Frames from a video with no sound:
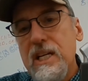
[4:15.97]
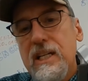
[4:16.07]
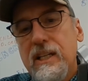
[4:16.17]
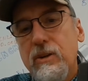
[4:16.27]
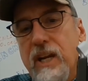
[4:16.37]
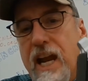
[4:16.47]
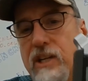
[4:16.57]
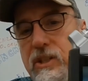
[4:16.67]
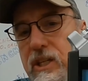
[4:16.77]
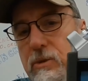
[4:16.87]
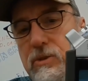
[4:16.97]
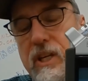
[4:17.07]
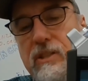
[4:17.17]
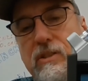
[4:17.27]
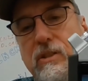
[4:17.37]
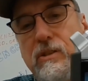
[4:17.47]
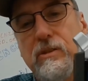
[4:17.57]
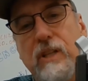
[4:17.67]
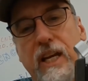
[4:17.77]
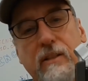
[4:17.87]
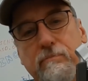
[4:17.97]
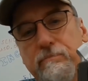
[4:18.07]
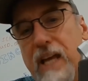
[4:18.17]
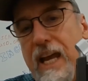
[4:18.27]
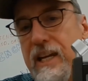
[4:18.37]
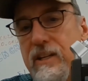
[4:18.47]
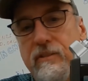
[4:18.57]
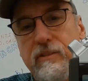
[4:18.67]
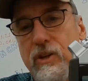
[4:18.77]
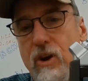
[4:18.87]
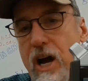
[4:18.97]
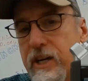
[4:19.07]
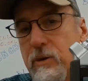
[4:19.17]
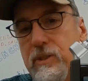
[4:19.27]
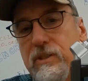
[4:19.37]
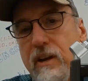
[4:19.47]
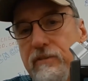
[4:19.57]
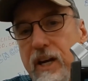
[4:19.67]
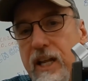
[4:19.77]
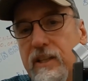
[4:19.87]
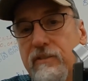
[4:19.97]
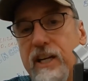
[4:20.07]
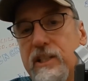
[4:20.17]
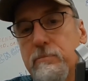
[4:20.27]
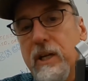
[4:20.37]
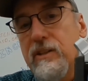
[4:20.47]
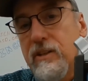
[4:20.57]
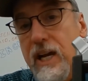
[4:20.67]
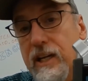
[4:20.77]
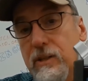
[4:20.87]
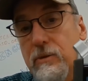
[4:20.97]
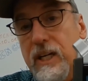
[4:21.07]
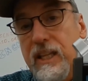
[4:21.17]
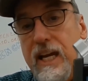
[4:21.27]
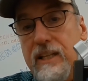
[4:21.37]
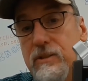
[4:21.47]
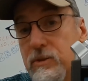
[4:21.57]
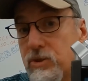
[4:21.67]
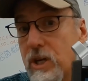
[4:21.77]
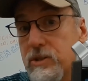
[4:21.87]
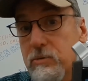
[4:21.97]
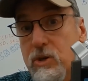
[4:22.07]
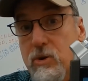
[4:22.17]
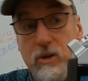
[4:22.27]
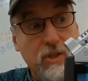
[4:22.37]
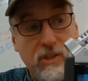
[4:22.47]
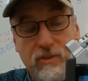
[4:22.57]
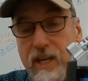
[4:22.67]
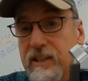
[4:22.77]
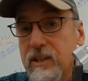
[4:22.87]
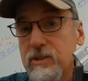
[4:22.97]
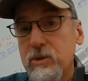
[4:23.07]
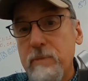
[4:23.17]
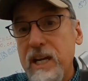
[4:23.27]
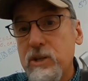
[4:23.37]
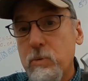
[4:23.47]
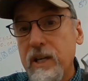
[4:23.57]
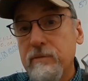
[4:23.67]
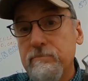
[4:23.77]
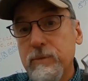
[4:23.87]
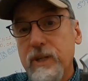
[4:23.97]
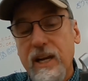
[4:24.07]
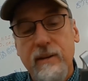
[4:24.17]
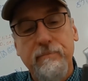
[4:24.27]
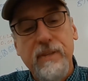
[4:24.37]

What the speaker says: You can actually use this to like edit your audio and stuff right on the device, but you're not going to do any of that. So it's just a recorder, just like the Zoom H1, okay?